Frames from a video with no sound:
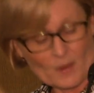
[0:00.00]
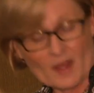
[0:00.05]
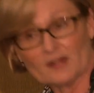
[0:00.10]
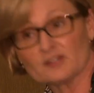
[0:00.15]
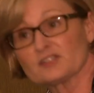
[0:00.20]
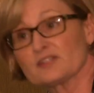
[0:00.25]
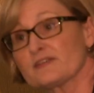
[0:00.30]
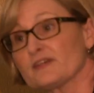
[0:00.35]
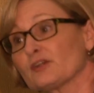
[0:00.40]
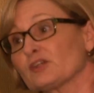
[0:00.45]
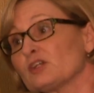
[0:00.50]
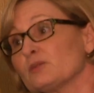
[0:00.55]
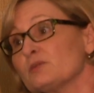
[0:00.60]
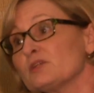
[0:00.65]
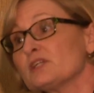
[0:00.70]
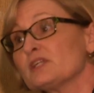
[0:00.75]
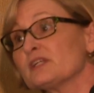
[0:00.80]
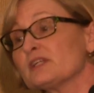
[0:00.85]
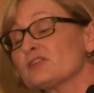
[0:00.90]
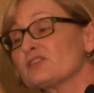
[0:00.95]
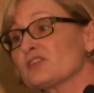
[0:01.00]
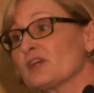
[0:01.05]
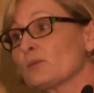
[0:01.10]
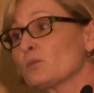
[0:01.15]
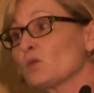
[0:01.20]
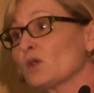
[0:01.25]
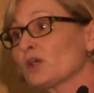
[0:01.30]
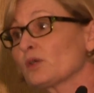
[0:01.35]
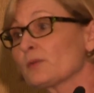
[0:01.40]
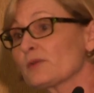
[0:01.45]
out into their communities and
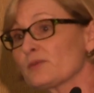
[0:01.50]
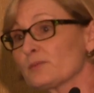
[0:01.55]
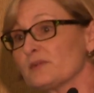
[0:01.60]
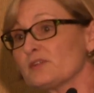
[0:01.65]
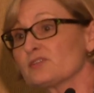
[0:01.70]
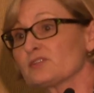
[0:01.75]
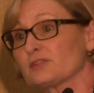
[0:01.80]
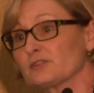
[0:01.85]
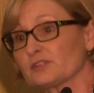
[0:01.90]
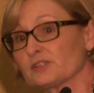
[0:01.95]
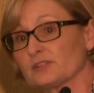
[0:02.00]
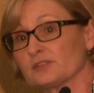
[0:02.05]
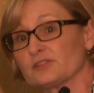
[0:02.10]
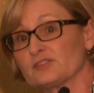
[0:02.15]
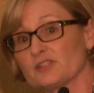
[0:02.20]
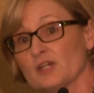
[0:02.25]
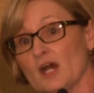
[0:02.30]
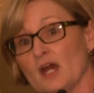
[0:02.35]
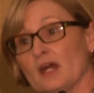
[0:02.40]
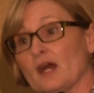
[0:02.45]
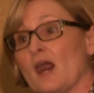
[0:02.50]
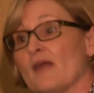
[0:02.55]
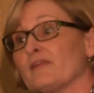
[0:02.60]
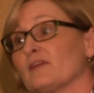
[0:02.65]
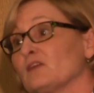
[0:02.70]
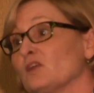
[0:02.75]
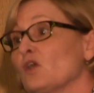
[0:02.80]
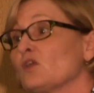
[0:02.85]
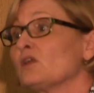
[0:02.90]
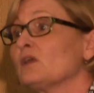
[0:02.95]
work with researchers on the
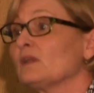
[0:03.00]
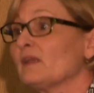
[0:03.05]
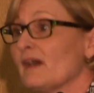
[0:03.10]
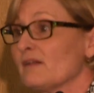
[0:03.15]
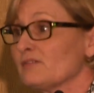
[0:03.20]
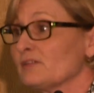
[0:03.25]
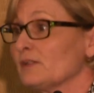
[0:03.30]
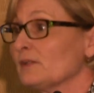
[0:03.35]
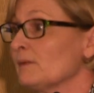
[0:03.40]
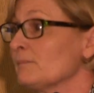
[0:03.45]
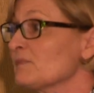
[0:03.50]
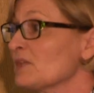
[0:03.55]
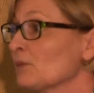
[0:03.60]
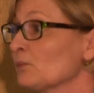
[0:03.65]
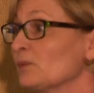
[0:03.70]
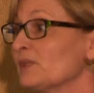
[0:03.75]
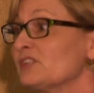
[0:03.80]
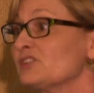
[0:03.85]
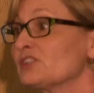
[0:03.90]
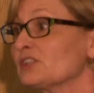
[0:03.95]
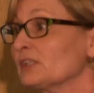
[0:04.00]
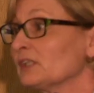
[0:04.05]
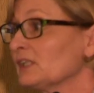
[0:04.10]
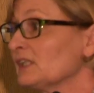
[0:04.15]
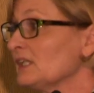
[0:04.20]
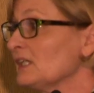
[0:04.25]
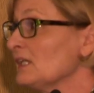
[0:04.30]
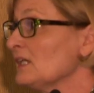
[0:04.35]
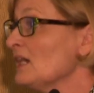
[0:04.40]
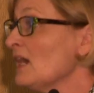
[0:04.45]
local level,
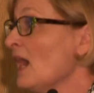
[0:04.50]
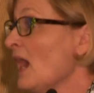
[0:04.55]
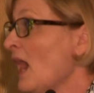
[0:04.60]
regionally,